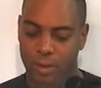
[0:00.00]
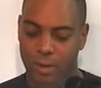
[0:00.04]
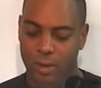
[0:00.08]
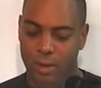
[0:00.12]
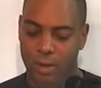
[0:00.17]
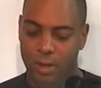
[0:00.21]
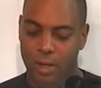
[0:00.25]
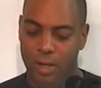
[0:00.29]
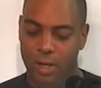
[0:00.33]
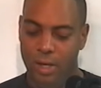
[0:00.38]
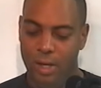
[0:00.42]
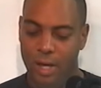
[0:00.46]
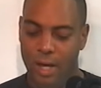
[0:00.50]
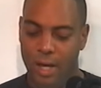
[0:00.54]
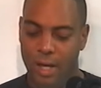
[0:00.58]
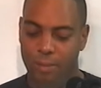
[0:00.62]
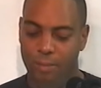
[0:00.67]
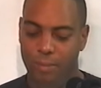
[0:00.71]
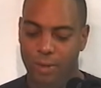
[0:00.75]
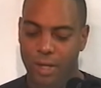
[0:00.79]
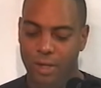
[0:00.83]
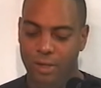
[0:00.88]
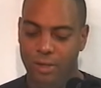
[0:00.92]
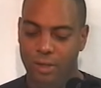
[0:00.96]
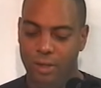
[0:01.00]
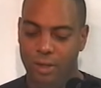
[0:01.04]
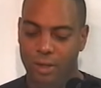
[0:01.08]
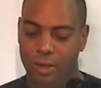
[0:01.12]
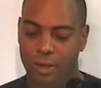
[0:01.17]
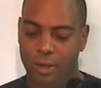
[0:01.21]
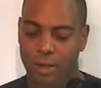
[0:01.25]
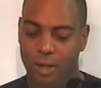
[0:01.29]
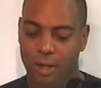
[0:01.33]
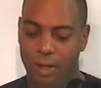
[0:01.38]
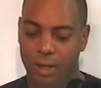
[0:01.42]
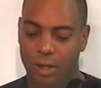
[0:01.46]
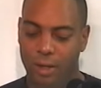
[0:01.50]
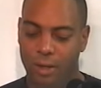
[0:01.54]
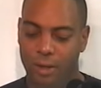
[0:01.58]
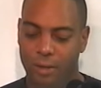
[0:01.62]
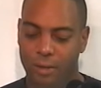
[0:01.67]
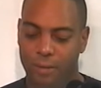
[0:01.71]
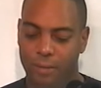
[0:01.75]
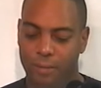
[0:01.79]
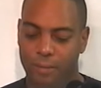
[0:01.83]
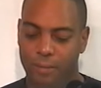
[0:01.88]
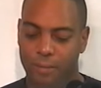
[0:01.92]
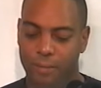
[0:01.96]
he had basically
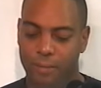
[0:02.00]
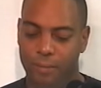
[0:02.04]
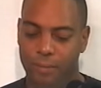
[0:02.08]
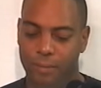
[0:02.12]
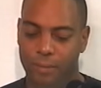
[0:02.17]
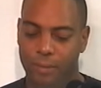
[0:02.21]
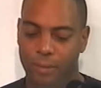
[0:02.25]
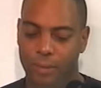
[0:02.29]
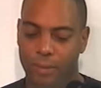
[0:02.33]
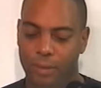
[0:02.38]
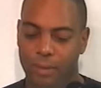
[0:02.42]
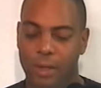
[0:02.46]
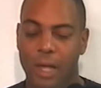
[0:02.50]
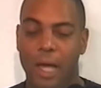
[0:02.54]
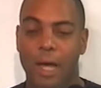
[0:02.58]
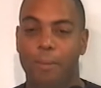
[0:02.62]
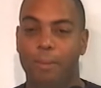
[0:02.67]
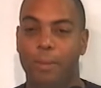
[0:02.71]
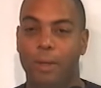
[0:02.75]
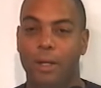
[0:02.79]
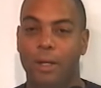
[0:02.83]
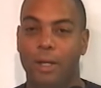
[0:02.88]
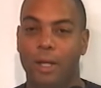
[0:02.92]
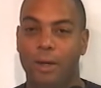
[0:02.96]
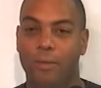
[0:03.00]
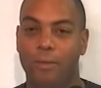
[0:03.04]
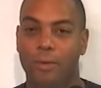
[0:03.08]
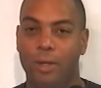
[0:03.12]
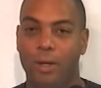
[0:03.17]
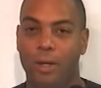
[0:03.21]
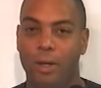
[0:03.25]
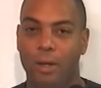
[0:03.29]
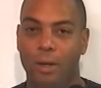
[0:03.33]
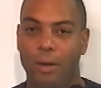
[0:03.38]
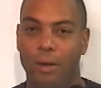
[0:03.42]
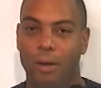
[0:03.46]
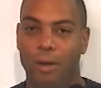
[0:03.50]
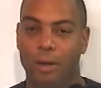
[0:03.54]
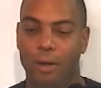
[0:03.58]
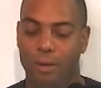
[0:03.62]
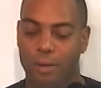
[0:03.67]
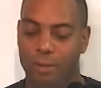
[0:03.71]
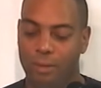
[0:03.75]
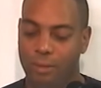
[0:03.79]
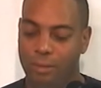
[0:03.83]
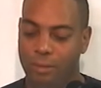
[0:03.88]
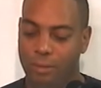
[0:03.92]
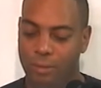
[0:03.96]
not been given a hearing
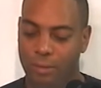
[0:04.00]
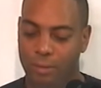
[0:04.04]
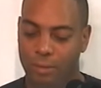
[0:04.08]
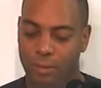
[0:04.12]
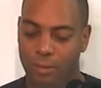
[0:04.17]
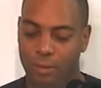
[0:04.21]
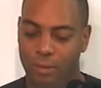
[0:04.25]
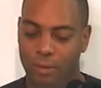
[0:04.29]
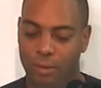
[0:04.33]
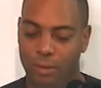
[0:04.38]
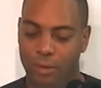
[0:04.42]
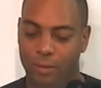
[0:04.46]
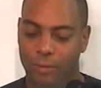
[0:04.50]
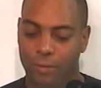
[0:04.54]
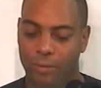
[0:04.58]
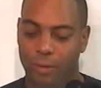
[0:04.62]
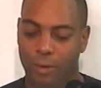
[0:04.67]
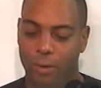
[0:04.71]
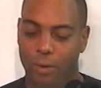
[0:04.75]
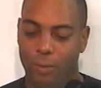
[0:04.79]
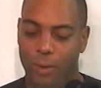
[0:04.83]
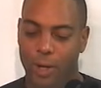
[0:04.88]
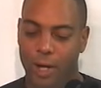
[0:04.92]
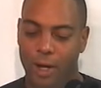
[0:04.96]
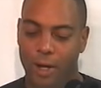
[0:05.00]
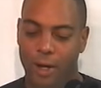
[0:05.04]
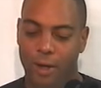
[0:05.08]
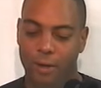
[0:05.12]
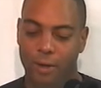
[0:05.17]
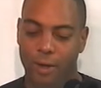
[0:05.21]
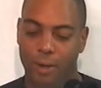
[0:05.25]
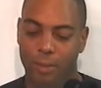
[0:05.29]
for a while.